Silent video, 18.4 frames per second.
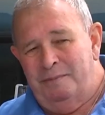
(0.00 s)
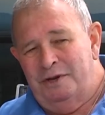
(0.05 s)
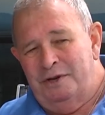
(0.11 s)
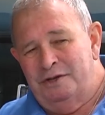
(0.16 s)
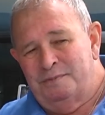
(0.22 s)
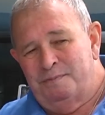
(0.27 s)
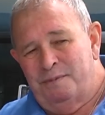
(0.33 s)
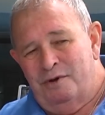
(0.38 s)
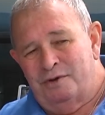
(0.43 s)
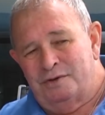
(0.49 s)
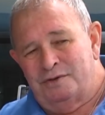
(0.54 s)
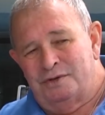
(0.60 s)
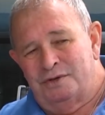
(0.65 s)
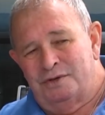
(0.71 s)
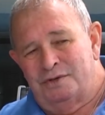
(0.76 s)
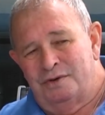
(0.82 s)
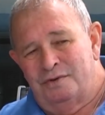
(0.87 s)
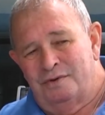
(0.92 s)
his
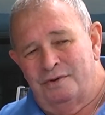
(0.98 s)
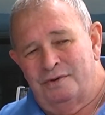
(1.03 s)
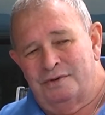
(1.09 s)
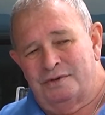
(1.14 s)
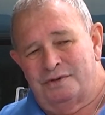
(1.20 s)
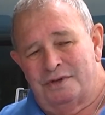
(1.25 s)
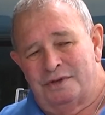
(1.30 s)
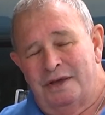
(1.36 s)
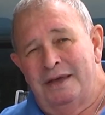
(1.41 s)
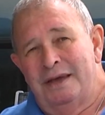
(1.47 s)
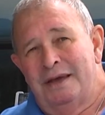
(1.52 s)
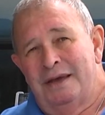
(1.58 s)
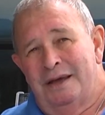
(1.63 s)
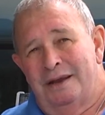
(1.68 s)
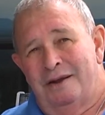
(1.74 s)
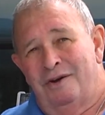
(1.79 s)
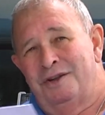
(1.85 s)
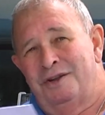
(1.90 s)
boxer shorts
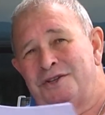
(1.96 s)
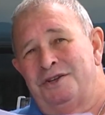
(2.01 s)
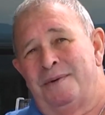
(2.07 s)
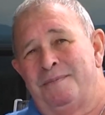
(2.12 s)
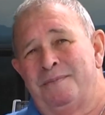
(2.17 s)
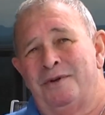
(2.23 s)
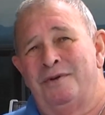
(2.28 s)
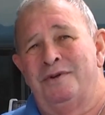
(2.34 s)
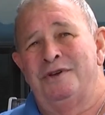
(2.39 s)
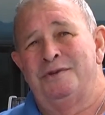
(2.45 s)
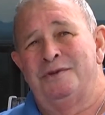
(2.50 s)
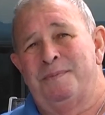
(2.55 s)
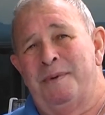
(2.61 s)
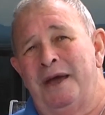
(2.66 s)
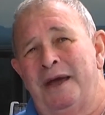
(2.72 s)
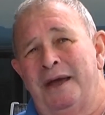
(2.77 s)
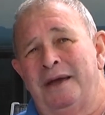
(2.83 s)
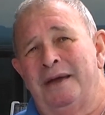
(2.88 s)
and I jumped on his
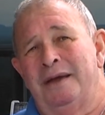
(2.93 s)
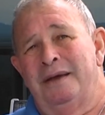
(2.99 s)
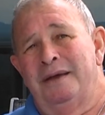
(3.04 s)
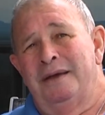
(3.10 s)
back.